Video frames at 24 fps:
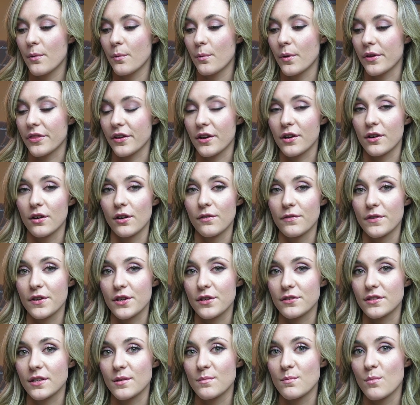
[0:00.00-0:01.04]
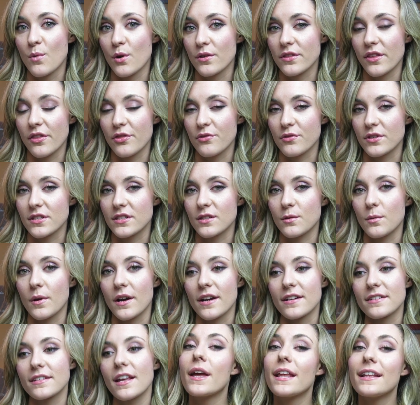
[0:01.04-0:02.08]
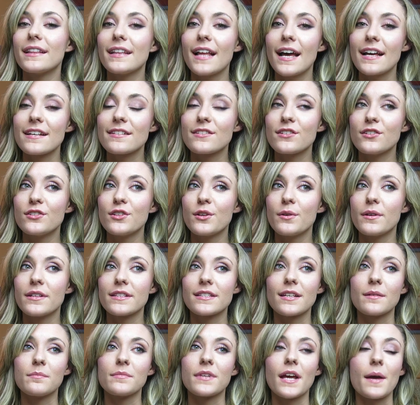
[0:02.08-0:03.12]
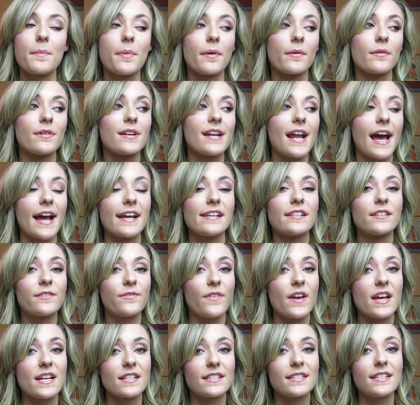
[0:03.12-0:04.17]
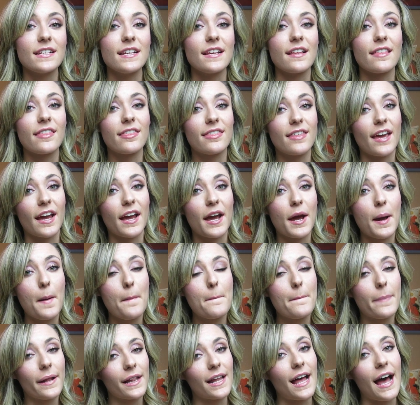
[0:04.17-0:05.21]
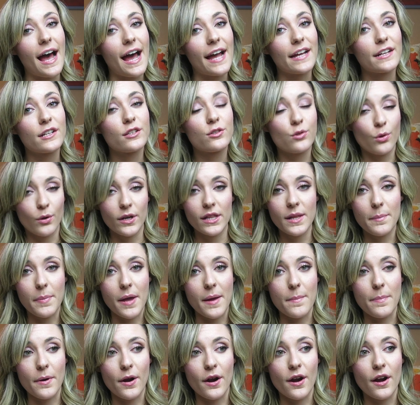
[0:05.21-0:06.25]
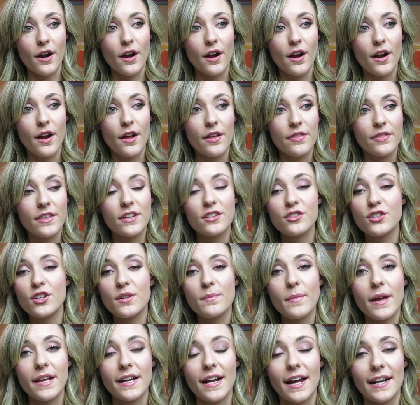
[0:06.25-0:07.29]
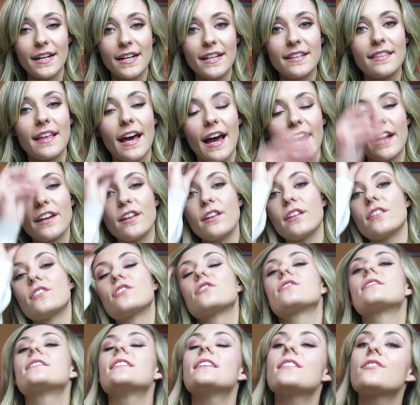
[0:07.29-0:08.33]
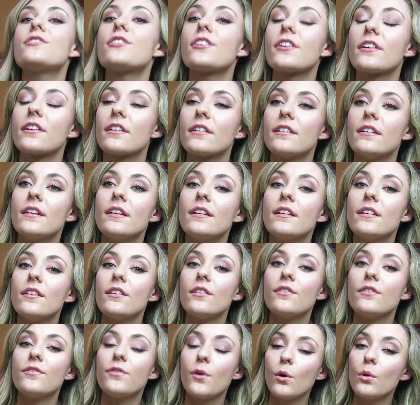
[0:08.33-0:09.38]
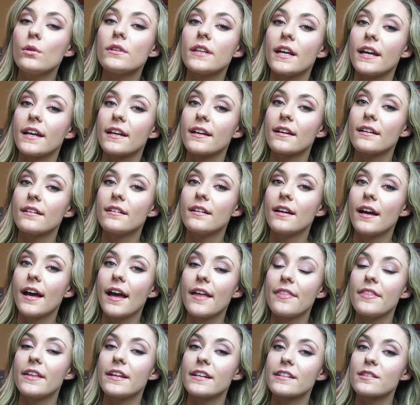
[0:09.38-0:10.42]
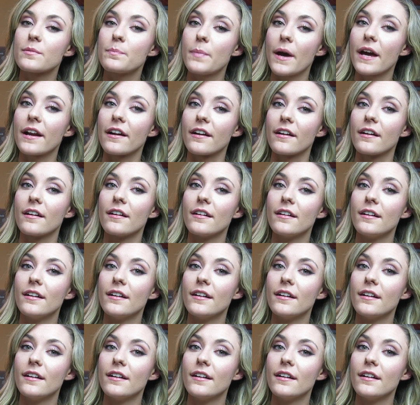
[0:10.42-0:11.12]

with a girl for using more than 3 squares, unless you're doing some type of nice, fancy, thick, plied toilet paper. Then she may not need that, and you can just teach her folding, and that it's better.